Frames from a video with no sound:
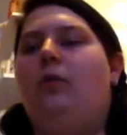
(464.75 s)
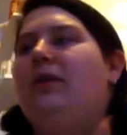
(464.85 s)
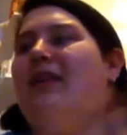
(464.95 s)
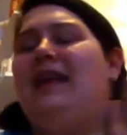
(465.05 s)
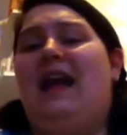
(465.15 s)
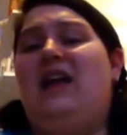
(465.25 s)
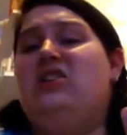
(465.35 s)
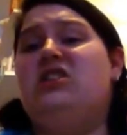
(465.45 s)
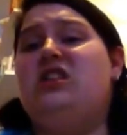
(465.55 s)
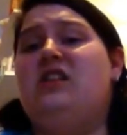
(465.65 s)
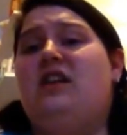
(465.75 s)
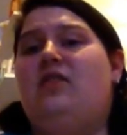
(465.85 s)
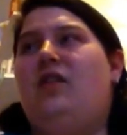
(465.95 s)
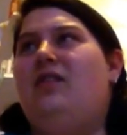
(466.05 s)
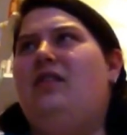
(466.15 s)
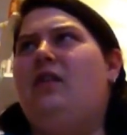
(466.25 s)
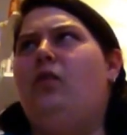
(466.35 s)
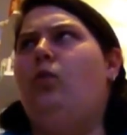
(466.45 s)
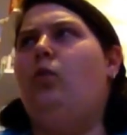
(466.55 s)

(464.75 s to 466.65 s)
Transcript: but then occasionally she turns around and says,